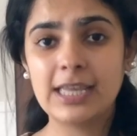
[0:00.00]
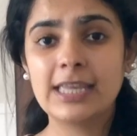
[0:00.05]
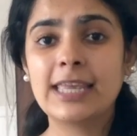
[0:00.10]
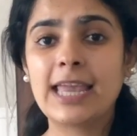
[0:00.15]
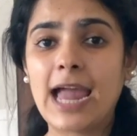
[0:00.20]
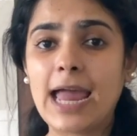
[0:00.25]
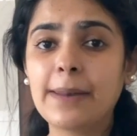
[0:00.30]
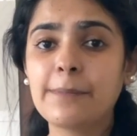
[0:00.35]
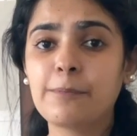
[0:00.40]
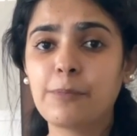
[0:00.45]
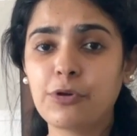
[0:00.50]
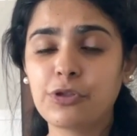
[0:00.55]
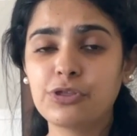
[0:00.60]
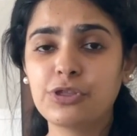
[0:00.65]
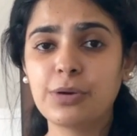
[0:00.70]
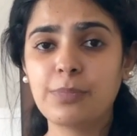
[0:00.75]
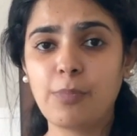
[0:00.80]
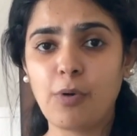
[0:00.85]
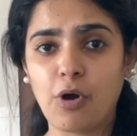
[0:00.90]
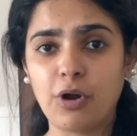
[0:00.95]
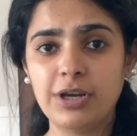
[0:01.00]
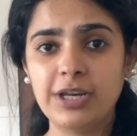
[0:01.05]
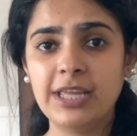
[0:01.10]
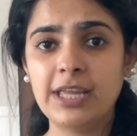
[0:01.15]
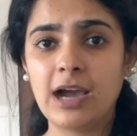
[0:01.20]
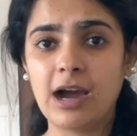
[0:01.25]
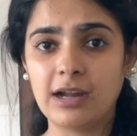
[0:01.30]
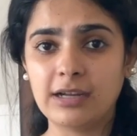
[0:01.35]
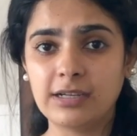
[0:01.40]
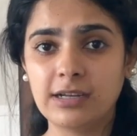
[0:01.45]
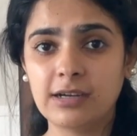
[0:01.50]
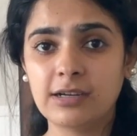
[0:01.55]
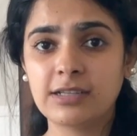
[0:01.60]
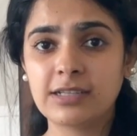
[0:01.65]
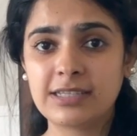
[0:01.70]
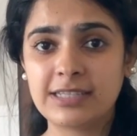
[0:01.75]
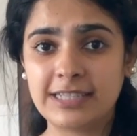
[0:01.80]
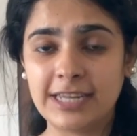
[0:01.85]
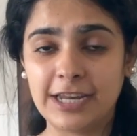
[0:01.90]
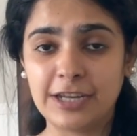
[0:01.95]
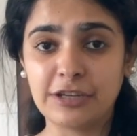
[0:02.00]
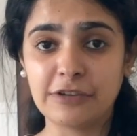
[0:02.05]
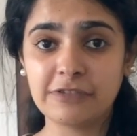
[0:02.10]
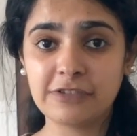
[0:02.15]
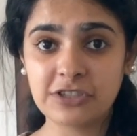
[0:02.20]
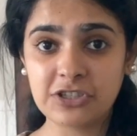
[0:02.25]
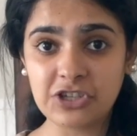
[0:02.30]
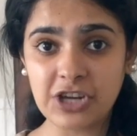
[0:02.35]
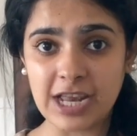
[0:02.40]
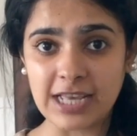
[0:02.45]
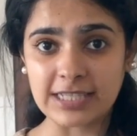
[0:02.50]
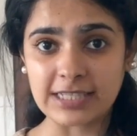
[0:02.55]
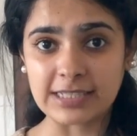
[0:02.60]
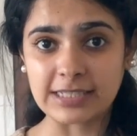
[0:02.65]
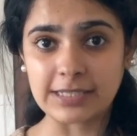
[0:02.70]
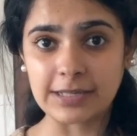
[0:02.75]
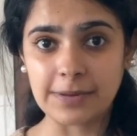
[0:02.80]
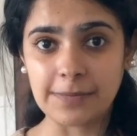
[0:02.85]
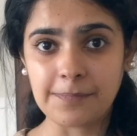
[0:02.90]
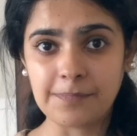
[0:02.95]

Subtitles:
can put the body under a state of stress.